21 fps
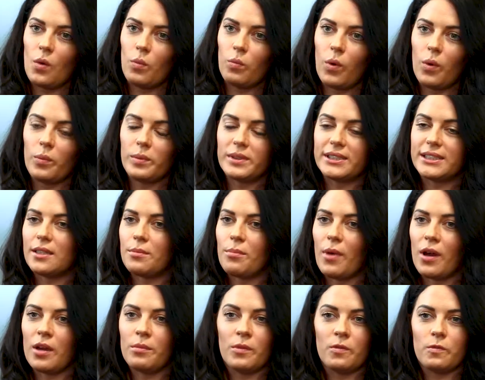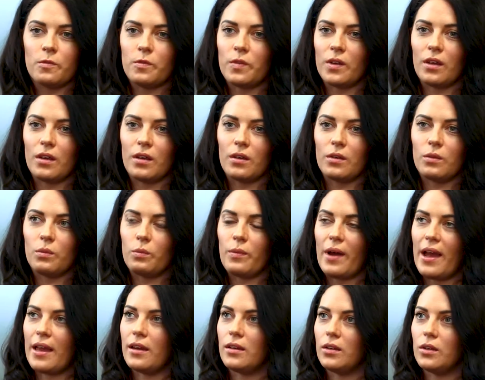What was the moment for you
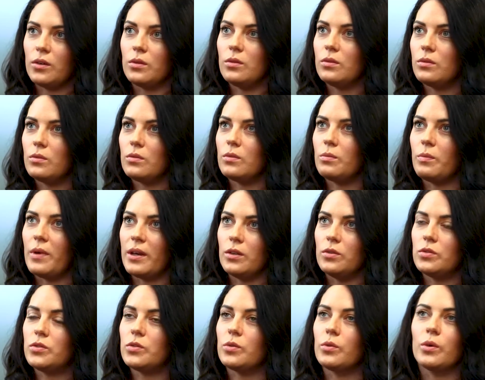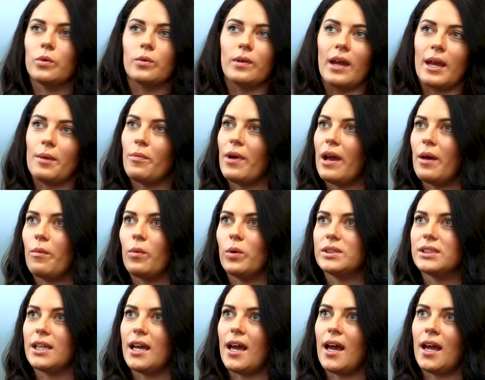when you saw your name? Where
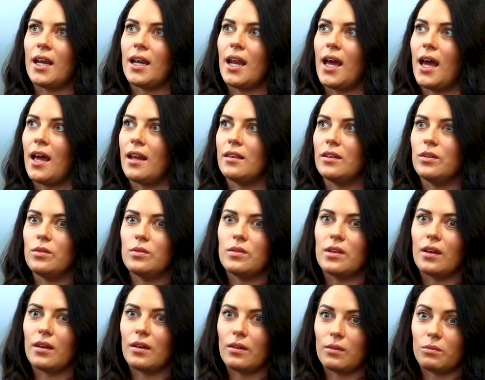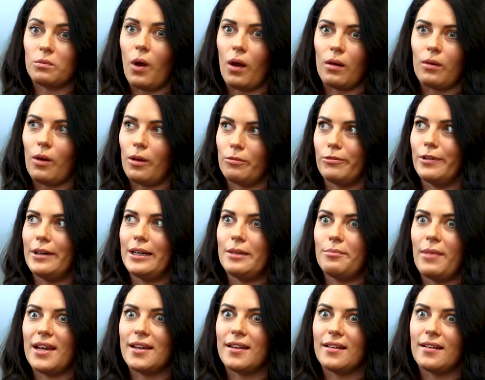was it? And you think, I've really
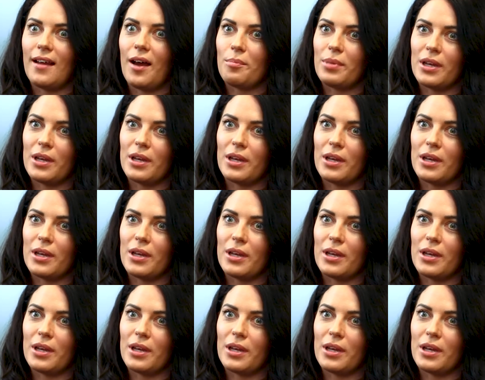made it now.